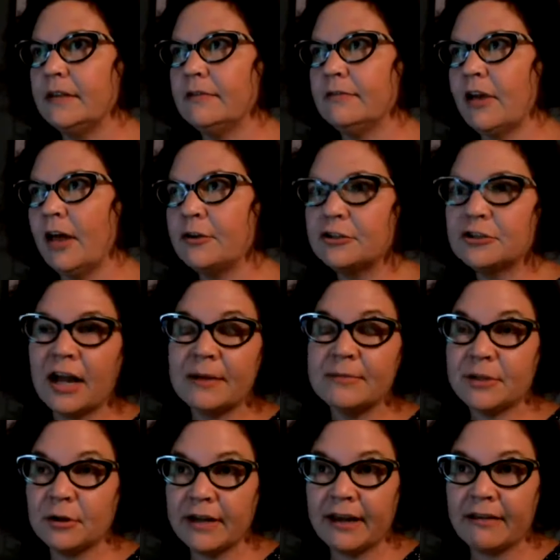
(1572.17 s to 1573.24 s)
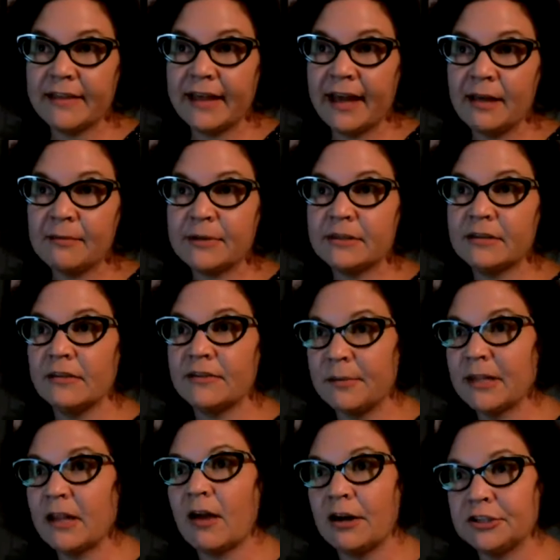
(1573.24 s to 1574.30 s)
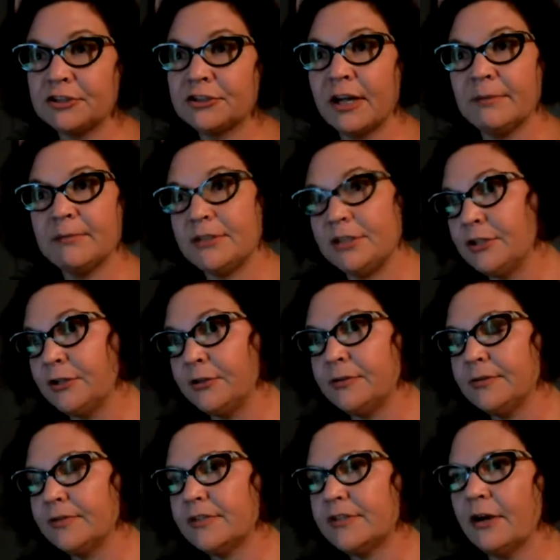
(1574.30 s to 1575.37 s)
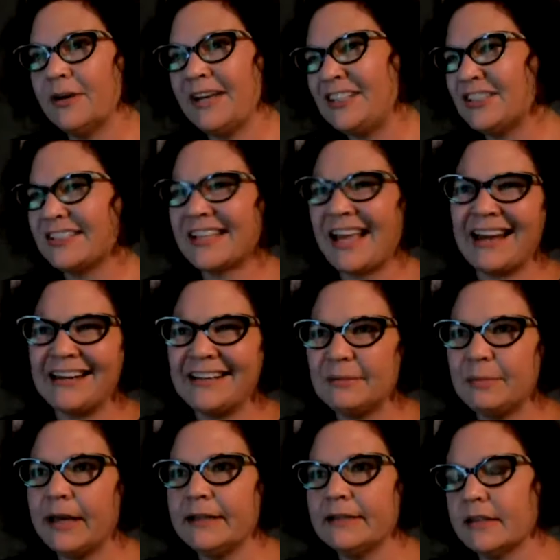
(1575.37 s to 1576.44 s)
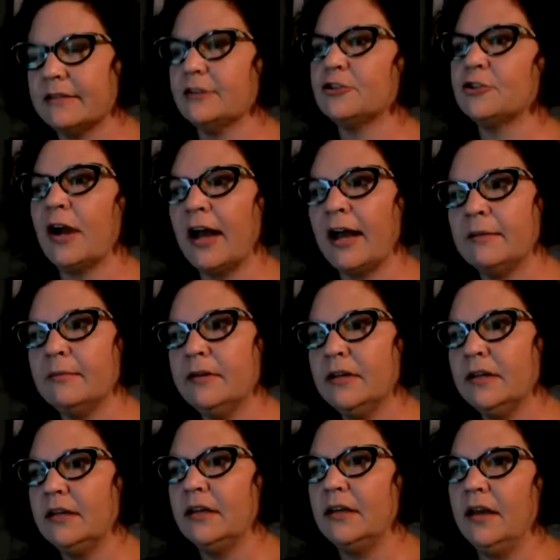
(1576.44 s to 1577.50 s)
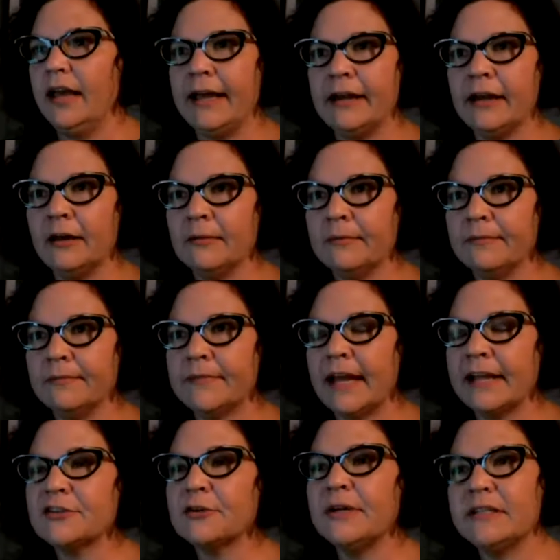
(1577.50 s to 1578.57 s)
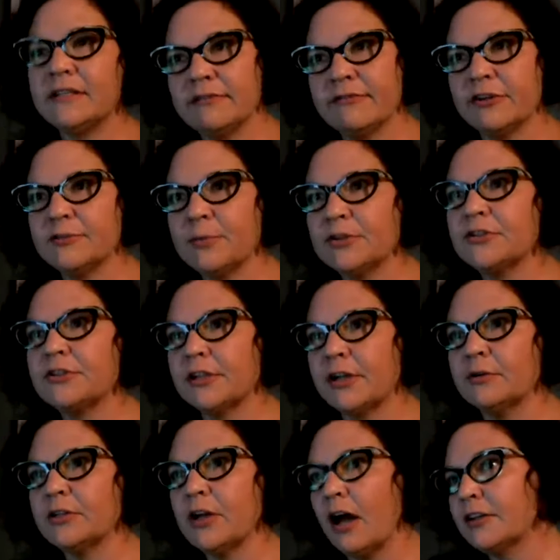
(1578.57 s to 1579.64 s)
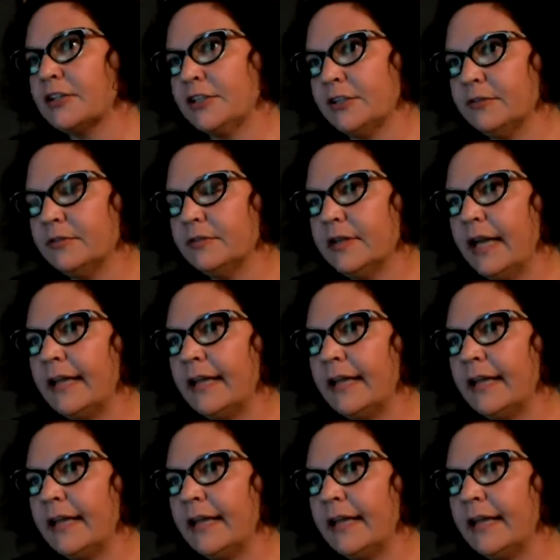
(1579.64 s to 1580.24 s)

Other tribes don't have that, but some of the larger tribes do. So it just kind of depends on the tribe. And that's always the first person to go talk to.